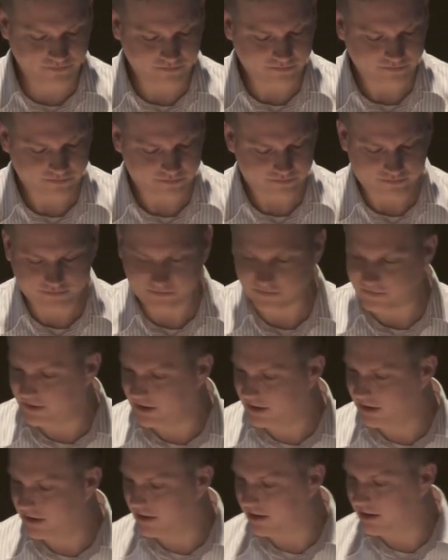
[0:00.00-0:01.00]

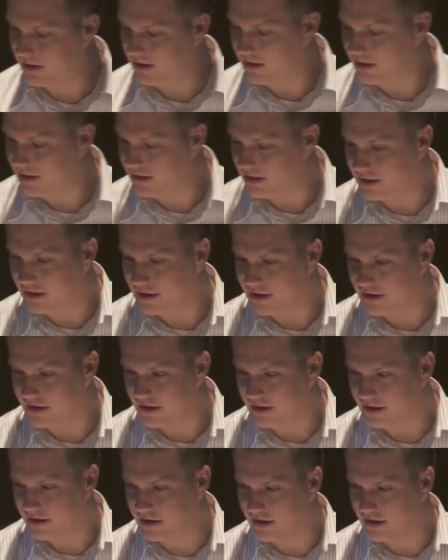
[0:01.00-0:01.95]
Nothing is said.